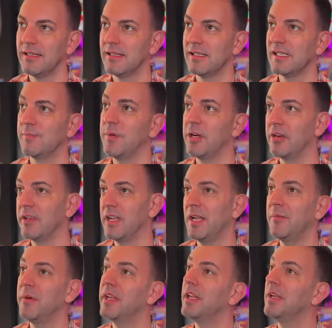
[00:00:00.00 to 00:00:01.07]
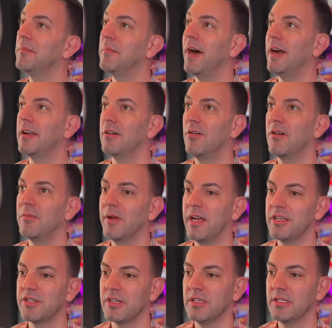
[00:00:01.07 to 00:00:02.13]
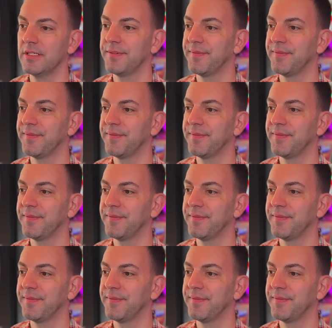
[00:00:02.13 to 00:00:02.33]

It's bigger than a mini, minor, or major.